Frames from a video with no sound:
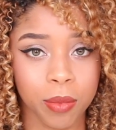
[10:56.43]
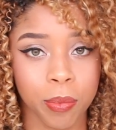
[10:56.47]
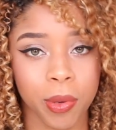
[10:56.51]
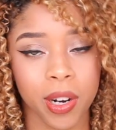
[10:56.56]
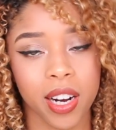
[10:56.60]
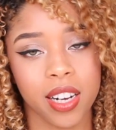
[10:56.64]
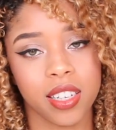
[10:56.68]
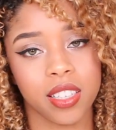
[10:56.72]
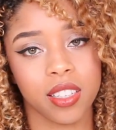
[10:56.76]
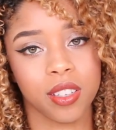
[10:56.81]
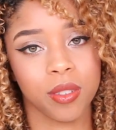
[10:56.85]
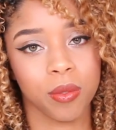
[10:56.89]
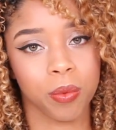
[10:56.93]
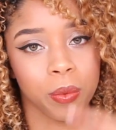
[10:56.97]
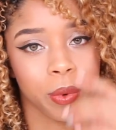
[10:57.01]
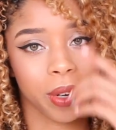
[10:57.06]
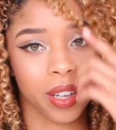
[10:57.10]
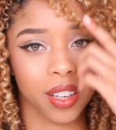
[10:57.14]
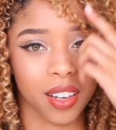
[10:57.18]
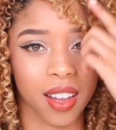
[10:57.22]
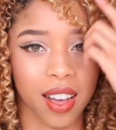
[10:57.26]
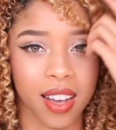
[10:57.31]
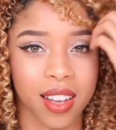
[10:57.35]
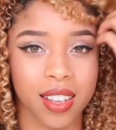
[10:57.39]
but I didn't
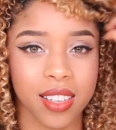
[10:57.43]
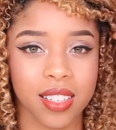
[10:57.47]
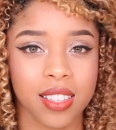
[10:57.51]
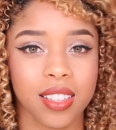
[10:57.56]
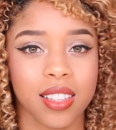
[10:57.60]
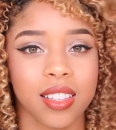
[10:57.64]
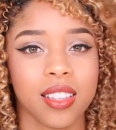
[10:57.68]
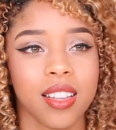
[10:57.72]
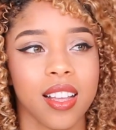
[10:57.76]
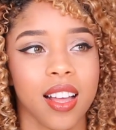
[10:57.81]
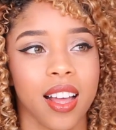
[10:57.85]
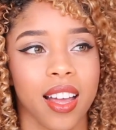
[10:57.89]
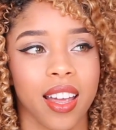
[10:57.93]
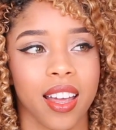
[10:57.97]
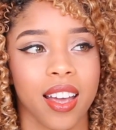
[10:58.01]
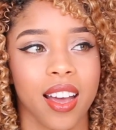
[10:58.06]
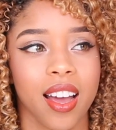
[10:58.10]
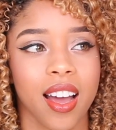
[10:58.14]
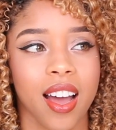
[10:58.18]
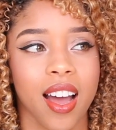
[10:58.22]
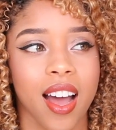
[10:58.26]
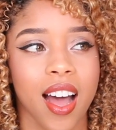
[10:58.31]
realize like